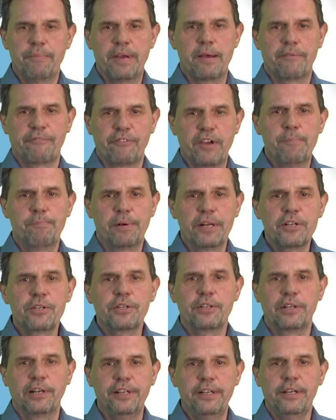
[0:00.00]
have
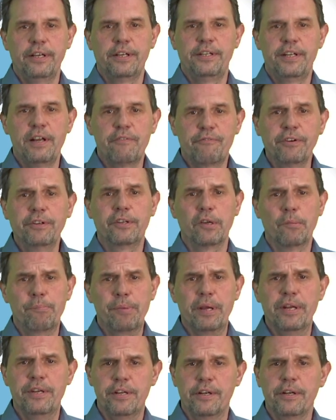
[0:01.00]
implicitly, a different
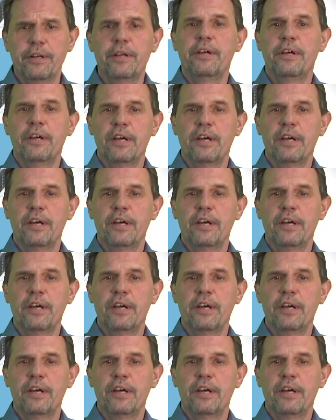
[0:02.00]
opinion